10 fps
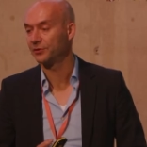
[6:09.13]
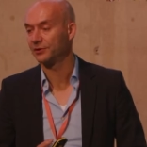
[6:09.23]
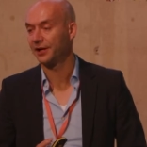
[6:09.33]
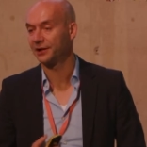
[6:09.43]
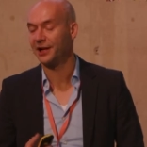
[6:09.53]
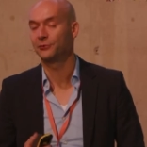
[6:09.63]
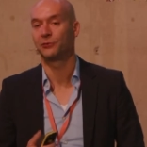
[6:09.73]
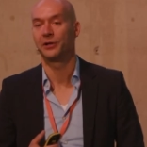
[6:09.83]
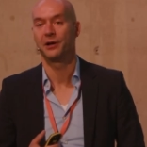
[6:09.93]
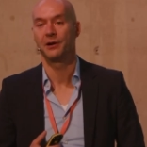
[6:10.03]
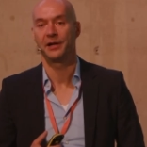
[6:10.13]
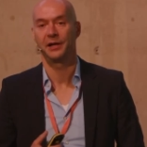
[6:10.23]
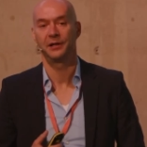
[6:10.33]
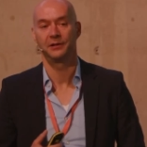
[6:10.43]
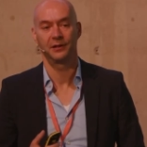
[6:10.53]
like Cloudflare
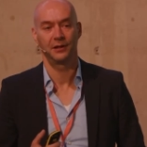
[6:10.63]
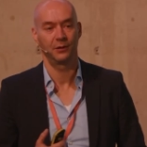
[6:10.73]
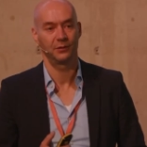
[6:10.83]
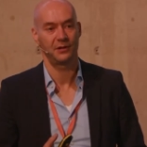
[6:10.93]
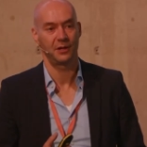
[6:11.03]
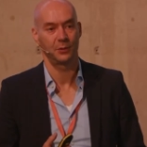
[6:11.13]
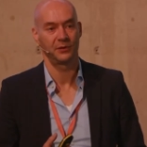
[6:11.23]
and what's the other one,